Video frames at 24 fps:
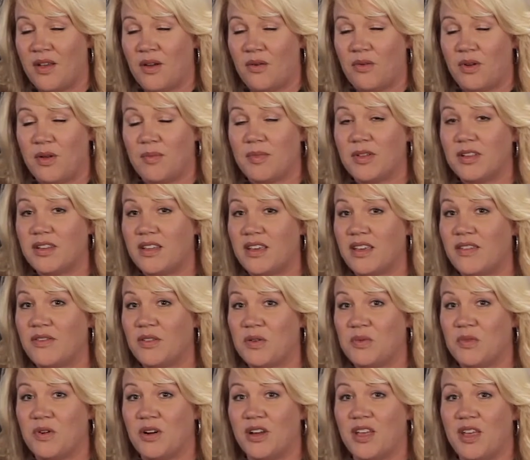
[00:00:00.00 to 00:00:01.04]
We believe
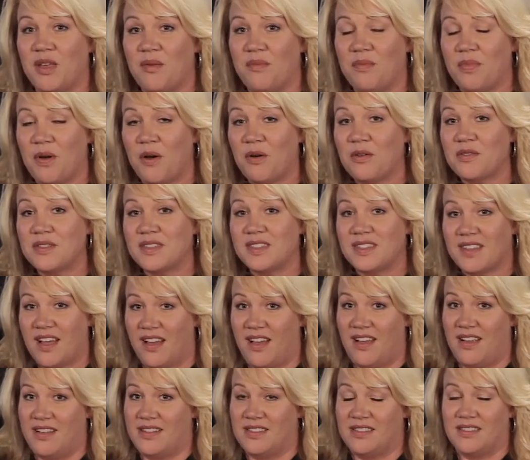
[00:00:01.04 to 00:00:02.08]
in working both
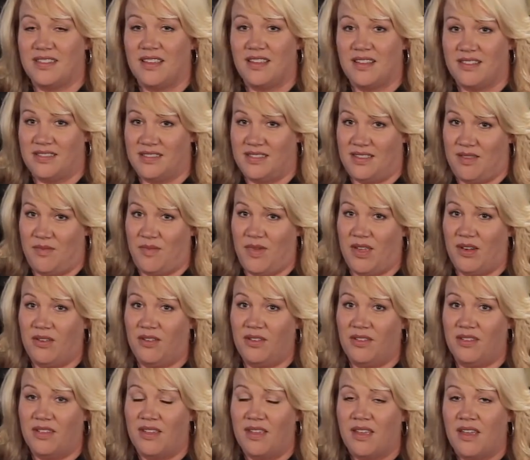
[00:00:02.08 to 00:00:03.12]
sides against the
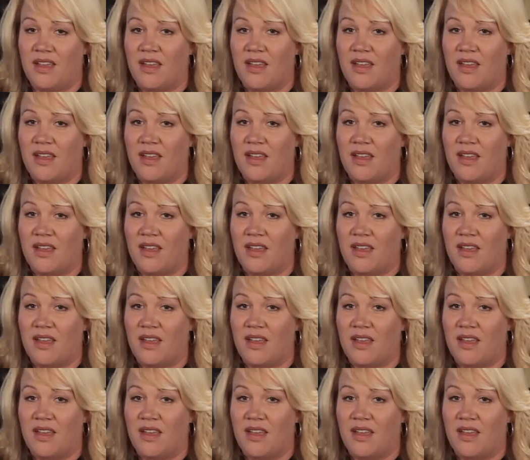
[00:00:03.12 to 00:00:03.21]
middle